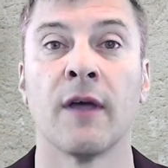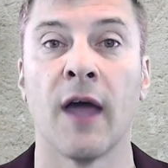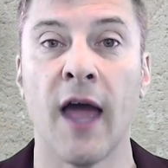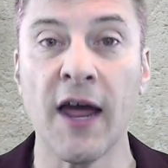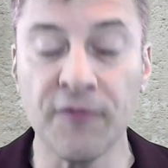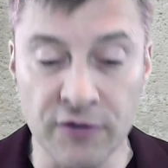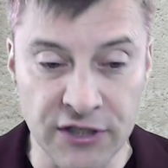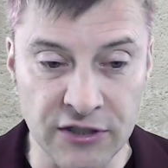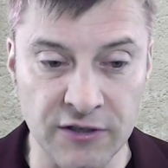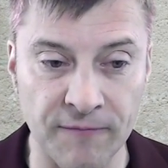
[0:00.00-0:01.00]
Ask for
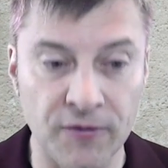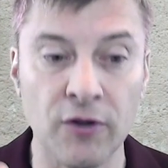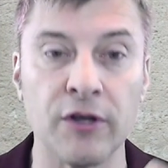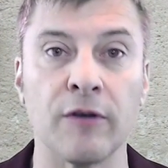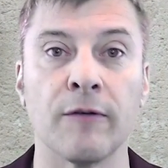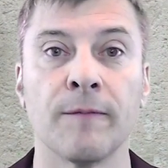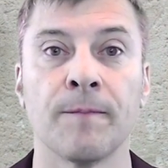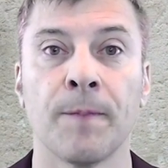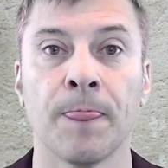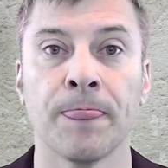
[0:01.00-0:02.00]
Jesus to fill you.
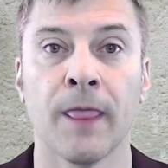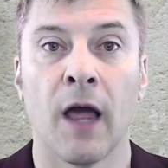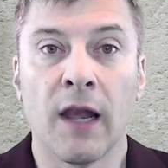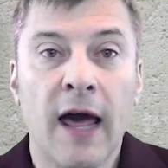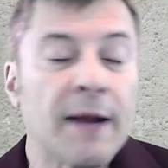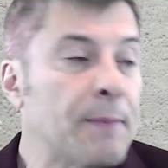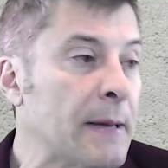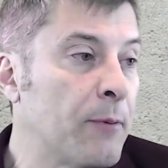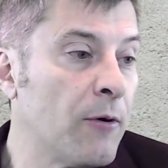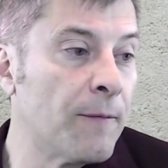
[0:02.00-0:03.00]
A lot of
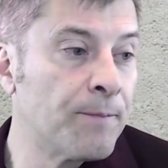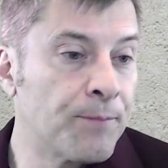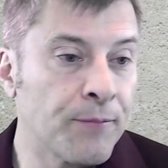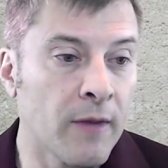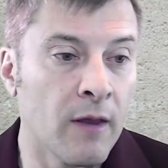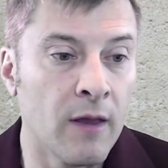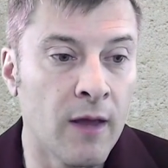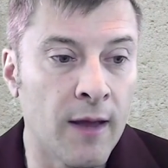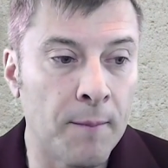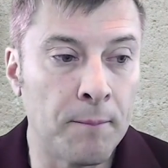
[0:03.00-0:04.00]
people
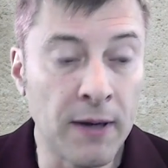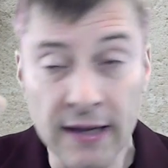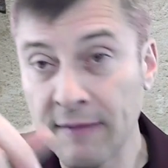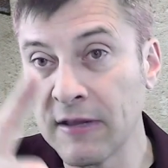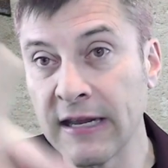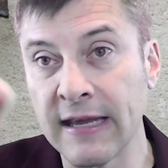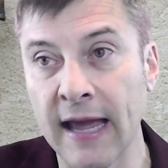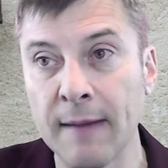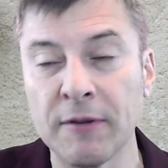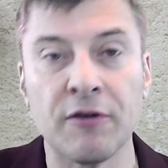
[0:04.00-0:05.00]
believe that he
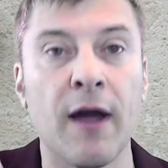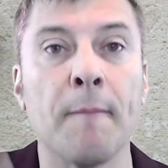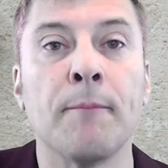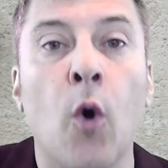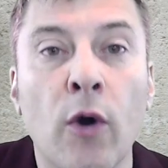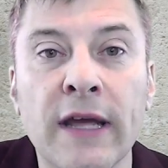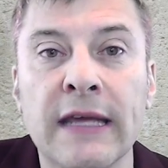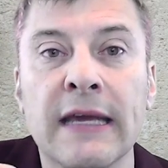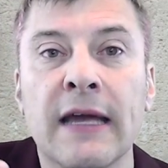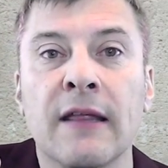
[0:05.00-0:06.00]
came, but they're not born
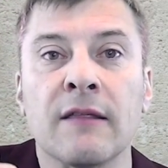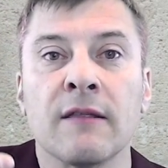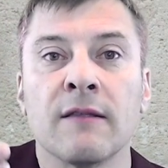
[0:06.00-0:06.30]
again.